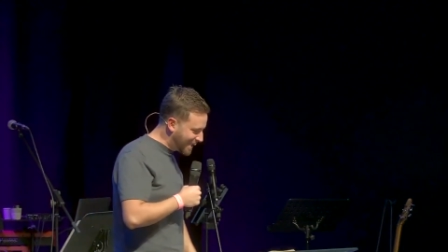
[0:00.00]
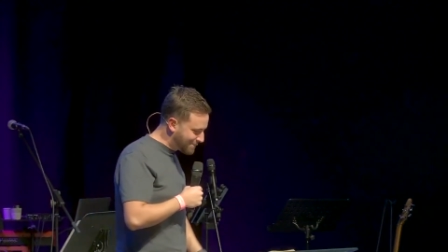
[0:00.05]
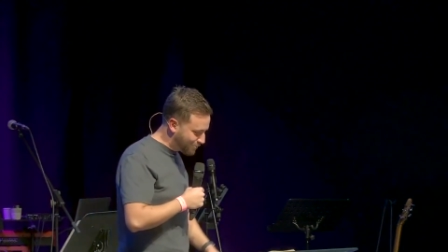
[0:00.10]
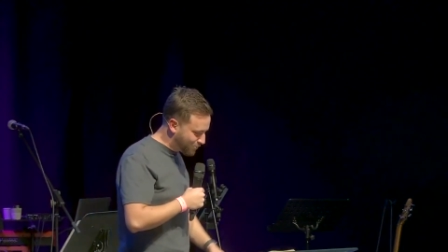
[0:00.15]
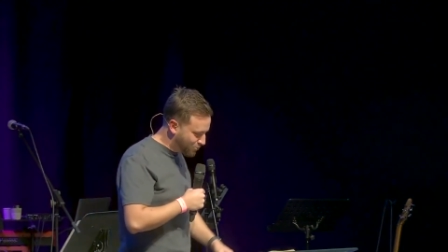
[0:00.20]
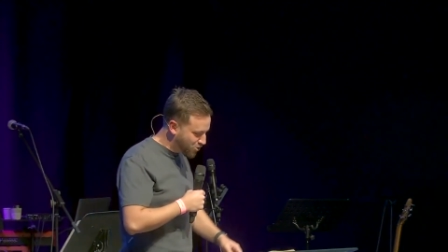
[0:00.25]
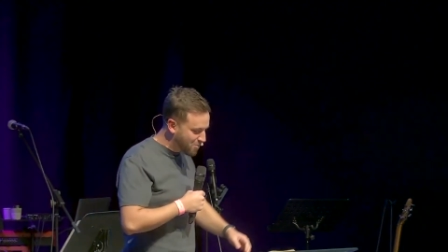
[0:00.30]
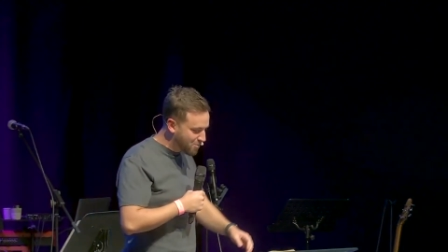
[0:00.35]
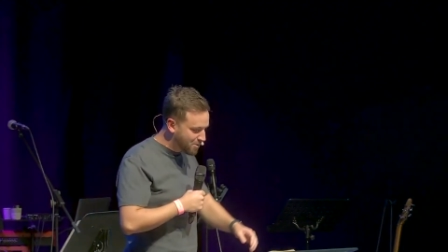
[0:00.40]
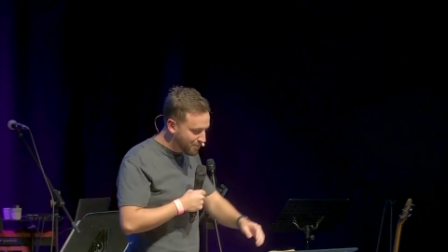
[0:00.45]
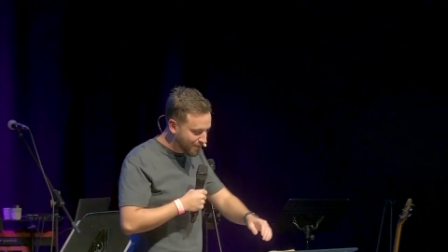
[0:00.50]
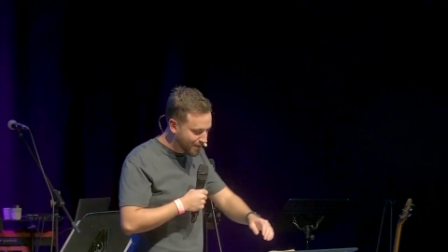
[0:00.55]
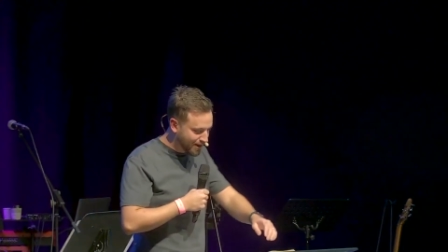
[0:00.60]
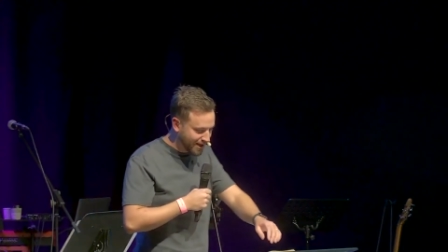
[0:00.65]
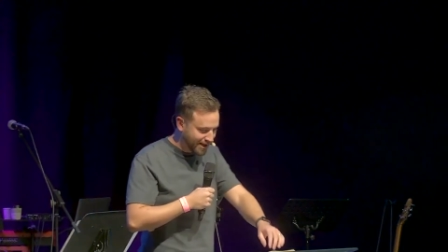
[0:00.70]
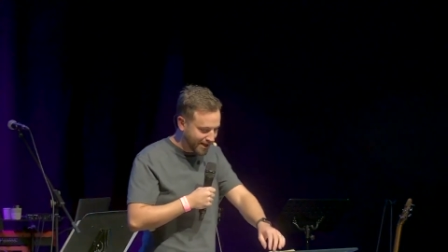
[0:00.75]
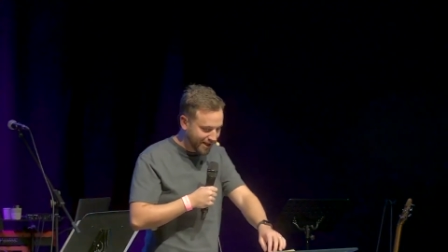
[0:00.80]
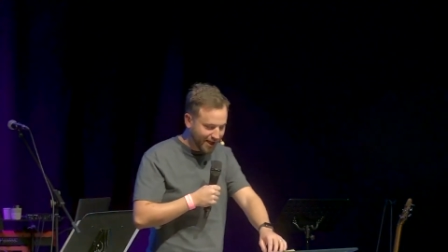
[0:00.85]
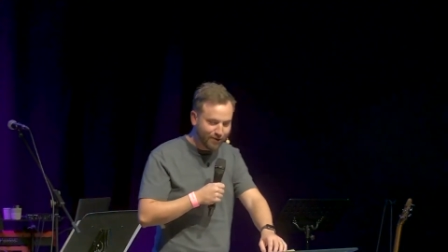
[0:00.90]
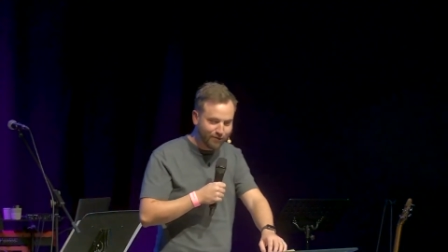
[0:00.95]

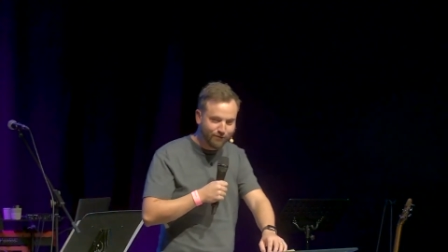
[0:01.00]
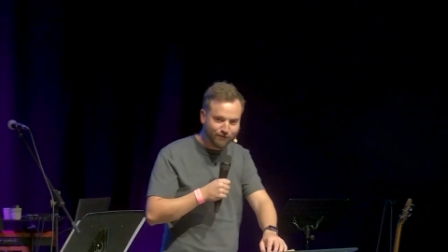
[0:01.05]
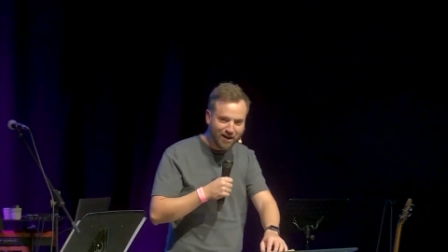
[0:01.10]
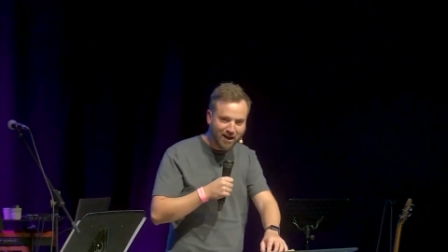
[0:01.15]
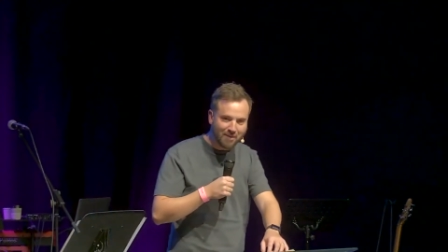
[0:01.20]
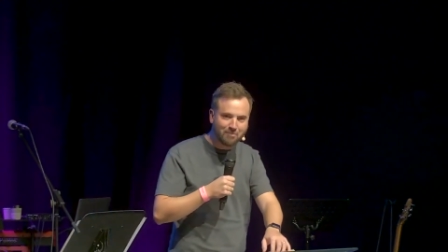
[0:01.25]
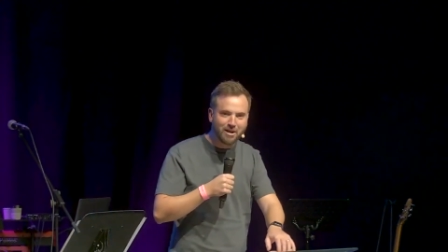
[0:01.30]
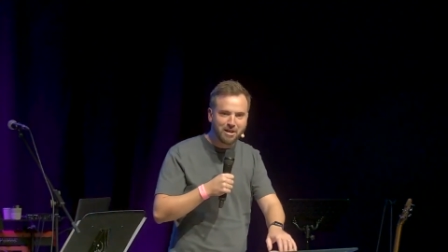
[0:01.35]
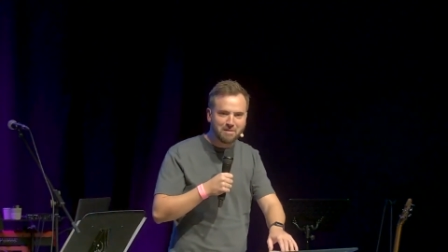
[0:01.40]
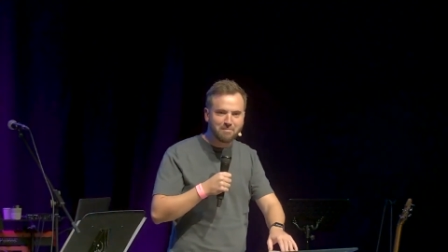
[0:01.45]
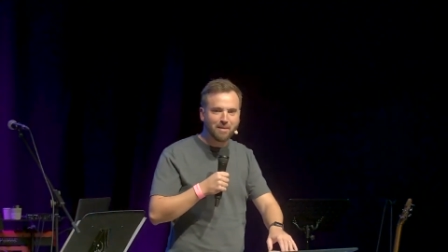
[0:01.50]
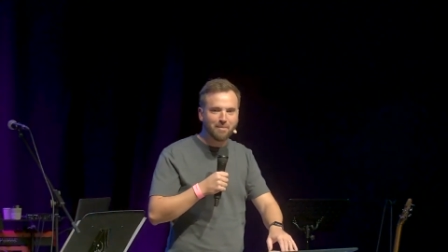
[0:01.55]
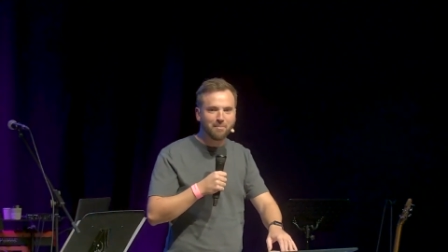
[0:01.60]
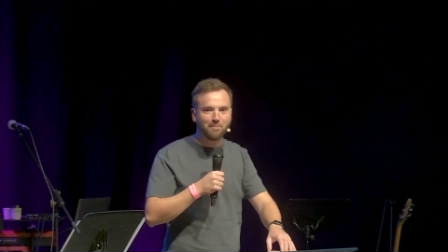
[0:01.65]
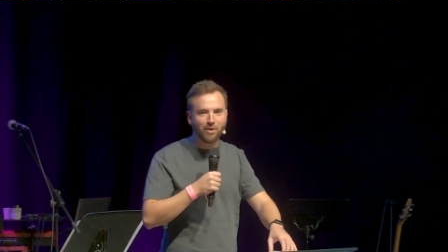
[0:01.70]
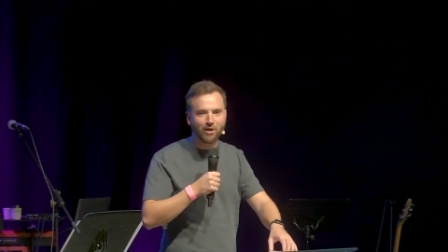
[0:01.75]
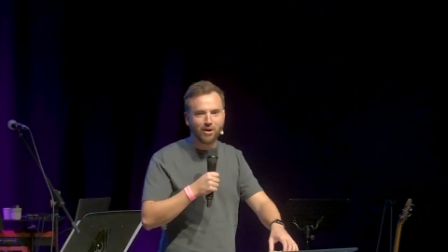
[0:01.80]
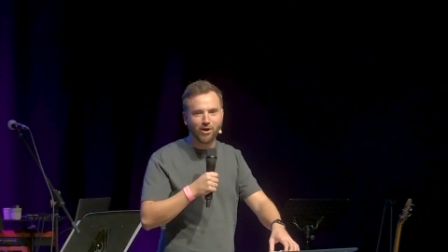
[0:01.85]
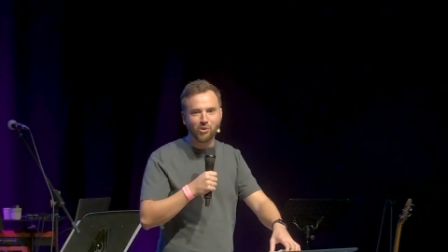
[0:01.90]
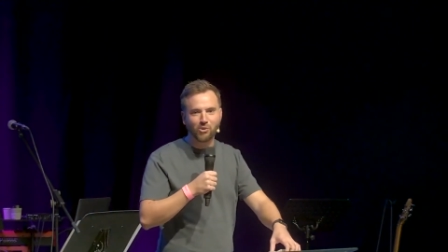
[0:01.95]
probably a family
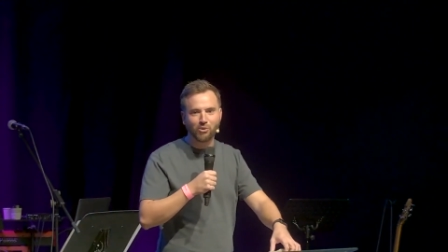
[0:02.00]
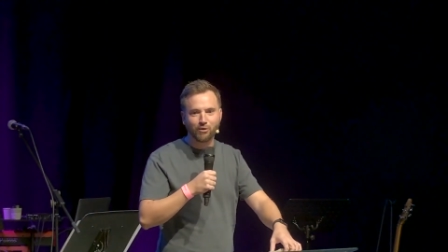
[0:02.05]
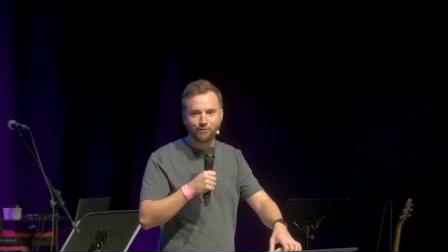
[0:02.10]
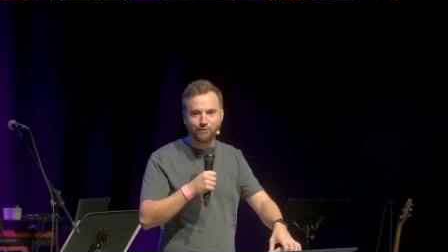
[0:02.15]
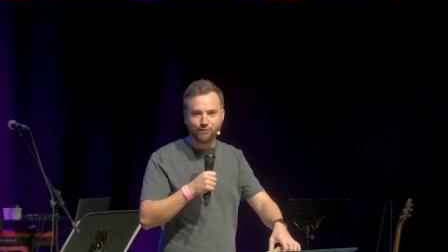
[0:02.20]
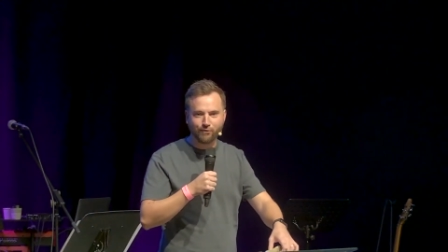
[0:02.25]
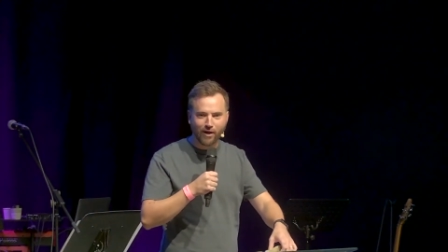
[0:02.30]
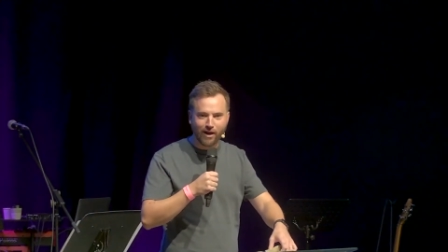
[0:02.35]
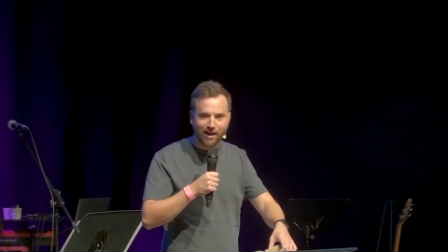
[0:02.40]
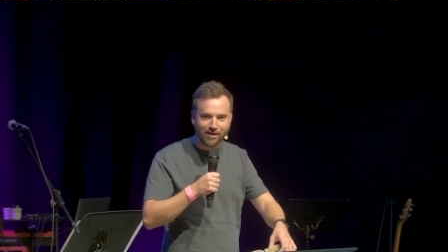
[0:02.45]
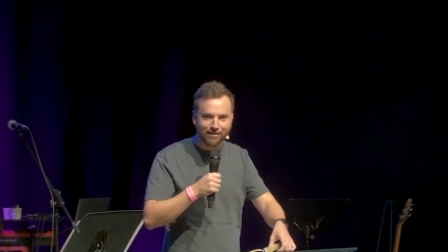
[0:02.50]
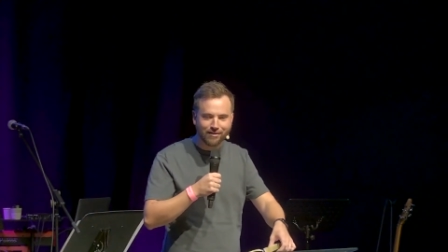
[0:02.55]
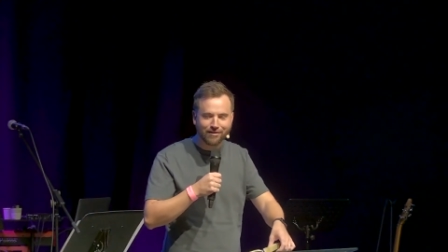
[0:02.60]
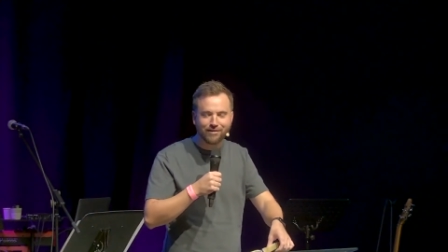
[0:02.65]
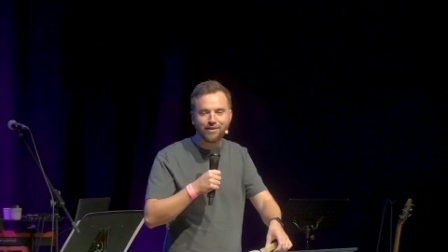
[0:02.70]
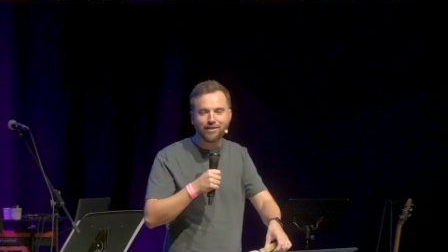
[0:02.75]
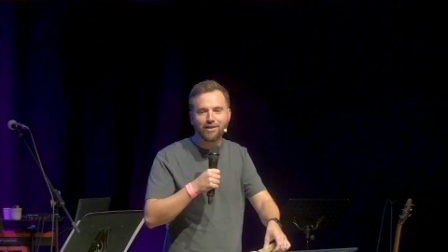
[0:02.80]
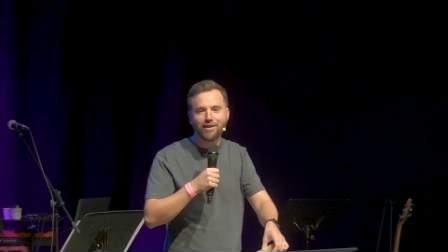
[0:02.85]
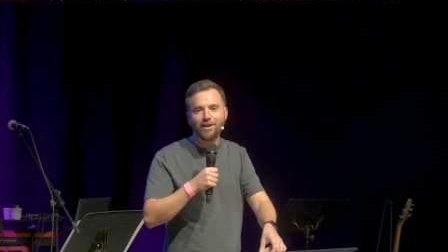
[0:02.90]
member or a friend